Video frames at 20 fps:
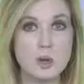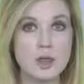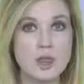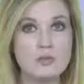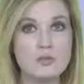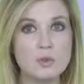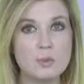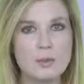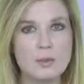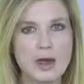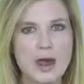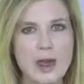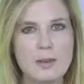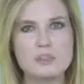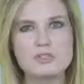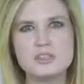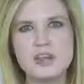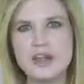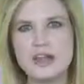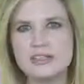a level
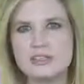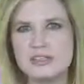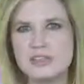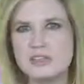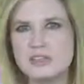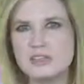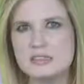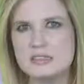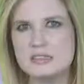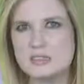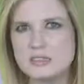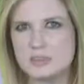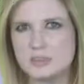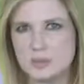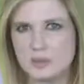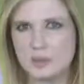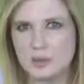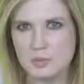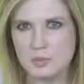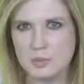perhaps not seen since
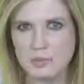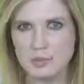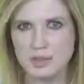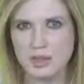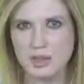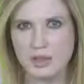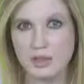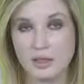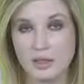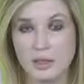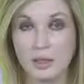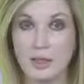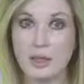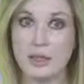Sleeping Beauty.